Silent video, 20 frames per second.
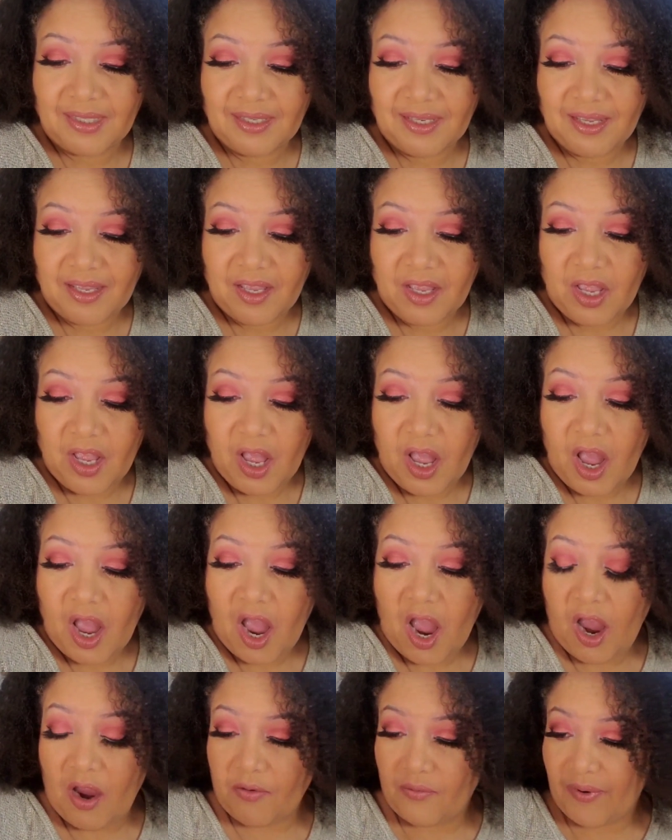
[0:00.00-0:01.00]
stuff.
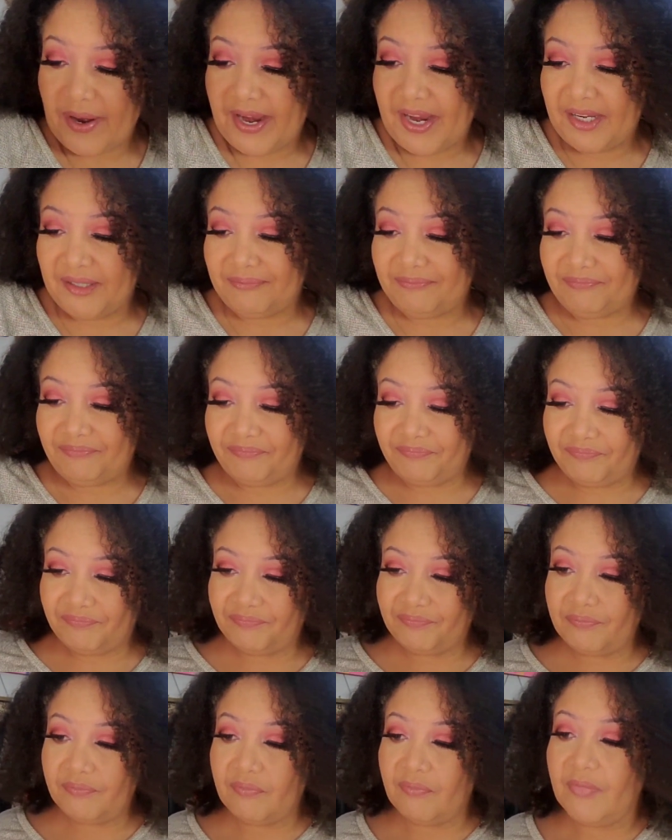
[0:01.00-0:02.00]
All right.
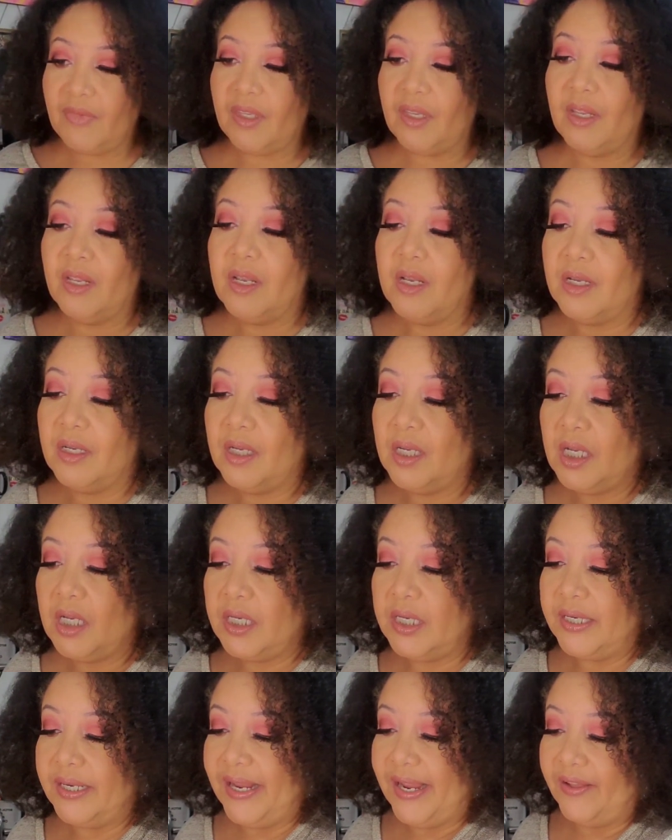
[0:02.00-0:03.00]

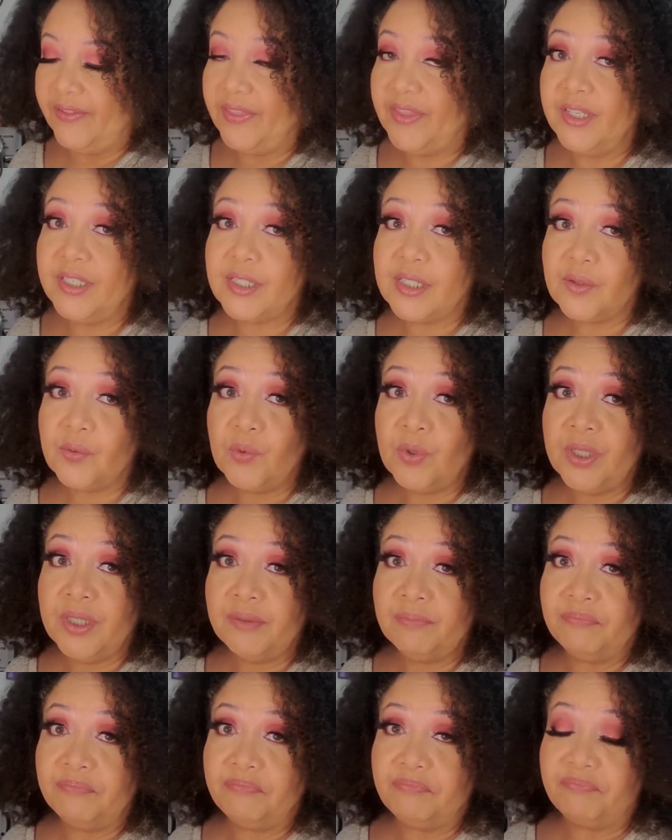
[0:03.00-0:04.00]
Now this
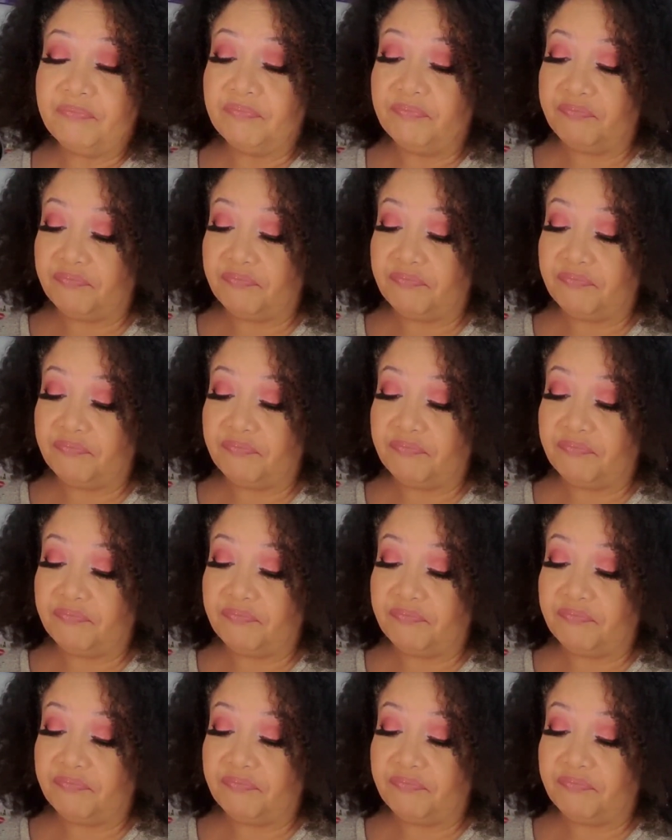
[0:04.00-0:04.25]
one,